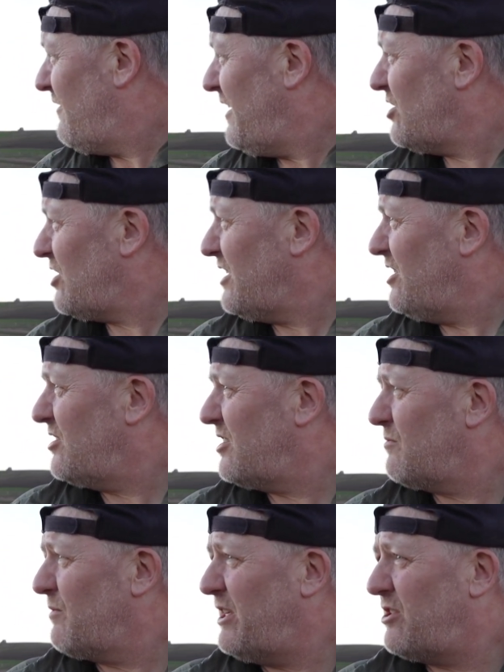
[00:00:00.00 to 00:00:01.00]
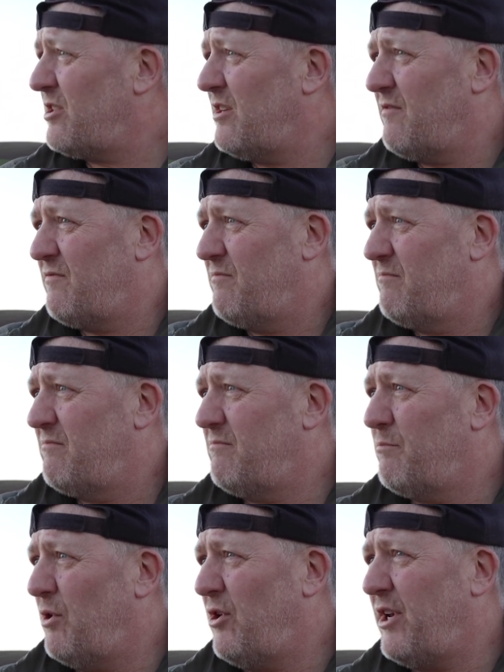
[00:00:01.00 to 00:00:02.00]
eventually you just reach sort of
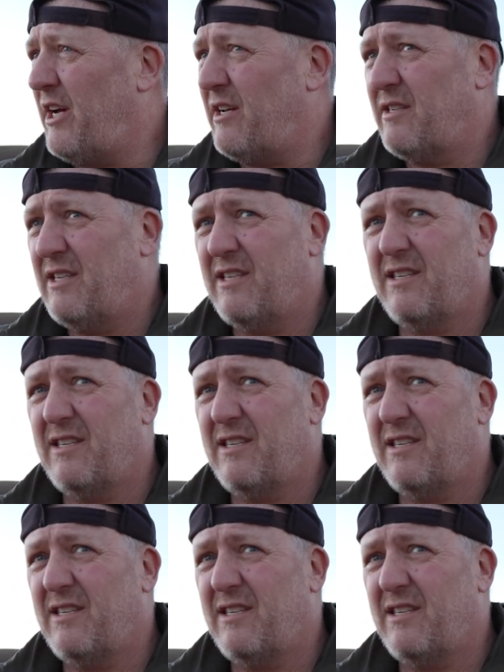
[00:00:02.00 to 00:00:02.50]
burnout.